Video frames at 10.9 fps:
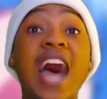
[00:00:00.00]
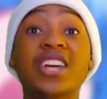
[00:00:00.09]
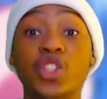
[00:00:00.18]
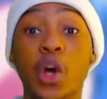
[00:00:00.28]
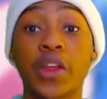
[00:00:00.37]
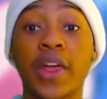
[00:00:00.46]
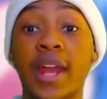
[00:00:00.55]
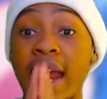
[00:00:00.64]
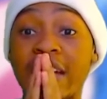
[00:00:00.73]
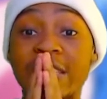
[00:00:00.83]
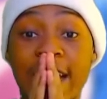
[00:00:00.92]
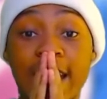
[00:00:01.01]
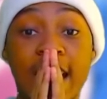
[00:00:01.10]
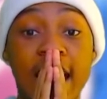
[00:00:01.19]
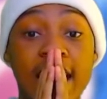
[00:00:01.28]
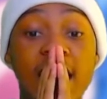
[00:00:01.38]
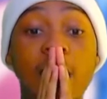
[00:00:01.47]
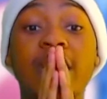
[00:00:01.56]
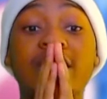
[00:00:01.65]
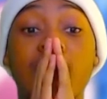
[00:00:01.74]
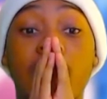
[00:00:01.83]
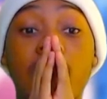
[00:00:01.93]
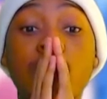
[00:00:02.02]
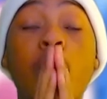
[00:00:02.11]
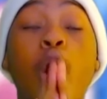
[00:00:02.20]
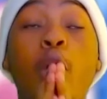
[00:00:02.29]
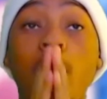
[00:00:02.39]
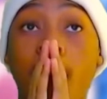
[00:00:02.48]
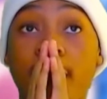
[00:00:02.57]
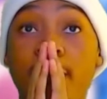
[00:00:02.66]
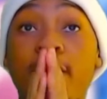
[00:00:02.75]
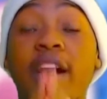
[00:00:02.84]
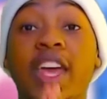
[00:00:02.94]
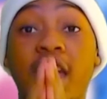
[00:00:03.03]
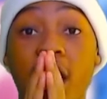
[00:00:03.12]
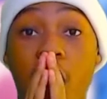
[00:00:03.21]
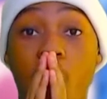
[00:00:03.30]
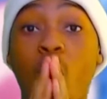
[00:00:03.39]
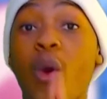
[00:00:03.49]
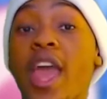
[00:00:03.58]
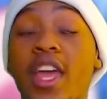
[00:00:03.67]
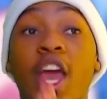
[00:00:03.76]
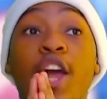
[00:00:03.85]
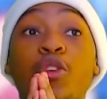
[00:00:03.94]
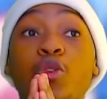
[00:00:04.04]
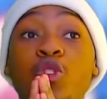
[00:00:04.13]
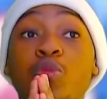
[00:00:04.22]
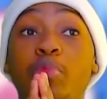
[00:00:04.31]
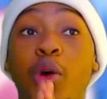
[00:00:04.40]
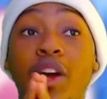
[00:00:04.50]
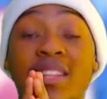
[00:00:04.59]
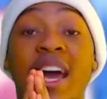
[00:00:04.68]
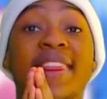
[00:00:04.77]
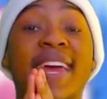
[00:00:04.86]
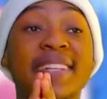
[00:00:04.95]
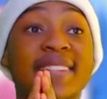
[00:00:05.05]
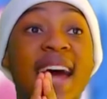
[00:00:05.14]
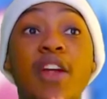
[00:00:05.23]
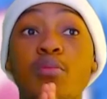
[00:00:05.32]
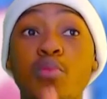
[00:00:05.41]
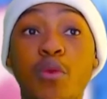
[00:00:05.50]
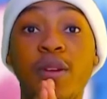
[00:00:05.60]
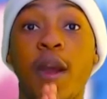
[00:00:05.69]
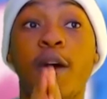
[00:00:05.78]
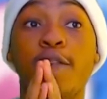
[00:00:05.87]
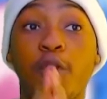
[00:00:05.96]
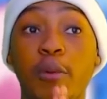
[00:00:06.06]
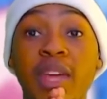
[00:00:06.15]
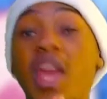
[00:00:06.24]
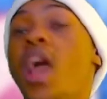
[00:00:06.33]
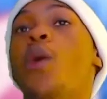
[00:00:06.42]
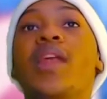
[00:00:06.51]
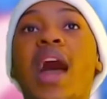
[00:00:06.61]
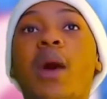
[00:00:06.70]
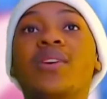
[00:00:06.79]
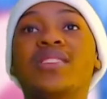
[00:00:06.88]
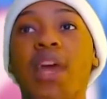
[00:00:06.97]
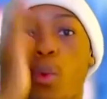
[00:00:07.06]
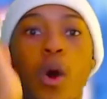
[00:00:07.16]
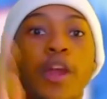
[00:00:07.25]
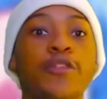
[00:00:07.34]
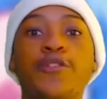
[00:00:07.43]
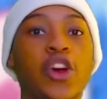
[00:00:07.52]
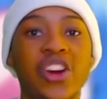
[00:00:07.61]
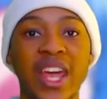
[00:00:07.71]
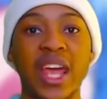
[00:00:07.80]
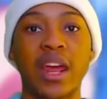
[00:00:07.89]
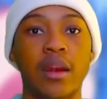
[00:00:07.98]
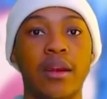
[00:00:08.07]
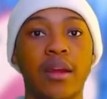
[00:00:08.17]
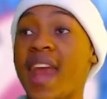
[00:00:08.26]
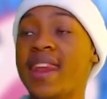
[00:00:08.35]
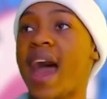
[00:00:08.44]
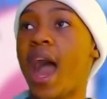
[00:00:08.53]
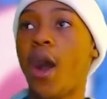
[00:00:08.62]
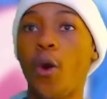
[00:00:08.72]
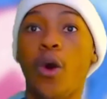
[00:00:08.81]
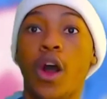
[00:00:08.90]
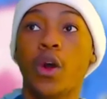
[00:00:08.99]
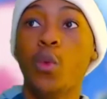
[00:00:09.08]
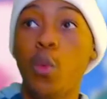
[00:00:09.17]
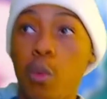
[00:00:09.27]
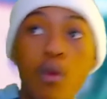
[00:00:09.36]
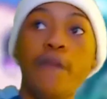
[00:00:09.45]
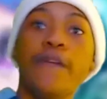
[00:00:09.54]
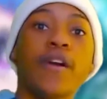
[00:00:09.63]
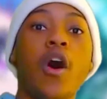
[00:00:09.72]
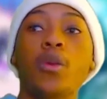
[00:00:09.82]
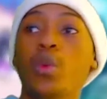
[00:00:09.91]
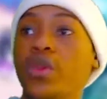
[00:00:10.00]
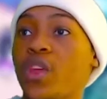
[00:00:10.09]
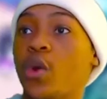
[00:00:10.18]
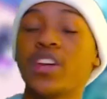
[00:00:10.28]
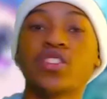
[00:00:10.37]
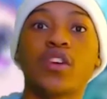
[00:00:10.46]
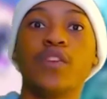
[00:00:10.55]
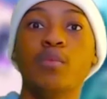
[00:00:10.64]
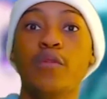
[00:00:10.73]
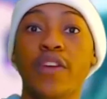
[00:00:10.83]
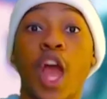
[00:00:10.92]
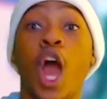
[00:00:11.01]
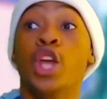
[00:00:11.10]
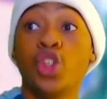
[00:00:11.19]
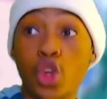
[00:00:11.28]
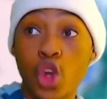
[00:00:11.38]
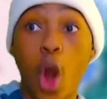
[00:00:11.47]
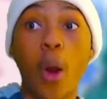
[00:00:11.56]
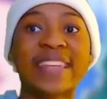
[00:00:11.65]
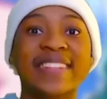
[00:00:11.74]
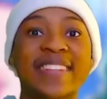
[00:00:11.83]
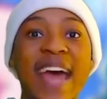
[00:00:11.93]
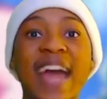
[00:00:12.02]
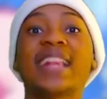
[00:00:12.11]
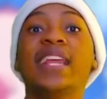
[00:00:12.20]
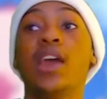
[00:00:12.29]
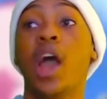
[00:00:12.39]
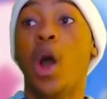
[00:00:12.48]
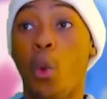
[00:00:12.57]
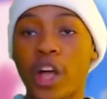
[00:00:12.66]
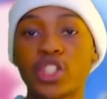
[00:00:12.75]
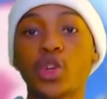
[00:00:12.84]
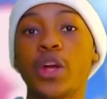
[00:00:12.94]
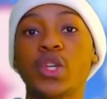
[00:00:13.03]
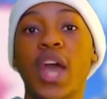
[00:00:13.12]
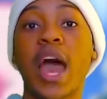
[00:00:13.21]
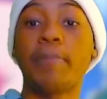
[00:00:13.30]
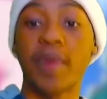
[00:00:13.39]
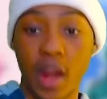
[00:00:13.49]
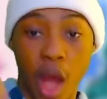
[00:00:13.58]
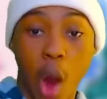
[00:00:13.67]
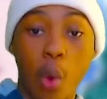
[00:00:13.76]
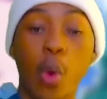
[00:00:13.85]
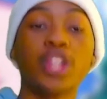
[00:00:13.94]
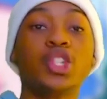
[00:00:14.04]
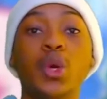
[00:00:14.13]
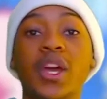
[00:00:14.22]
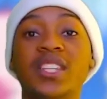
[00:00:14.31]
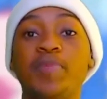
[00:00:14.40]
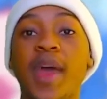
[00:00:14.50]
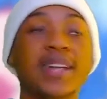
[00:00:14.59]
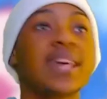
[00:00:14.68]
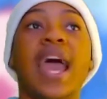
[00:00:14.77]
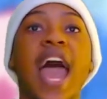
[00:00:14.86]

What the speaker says: I saw that and I was like, there is no fucking way you spoiled the entire movie for me when I was like 1/3 in. And now, moving on with the rest of the movie, you know exactly what's going to happen, what to expect,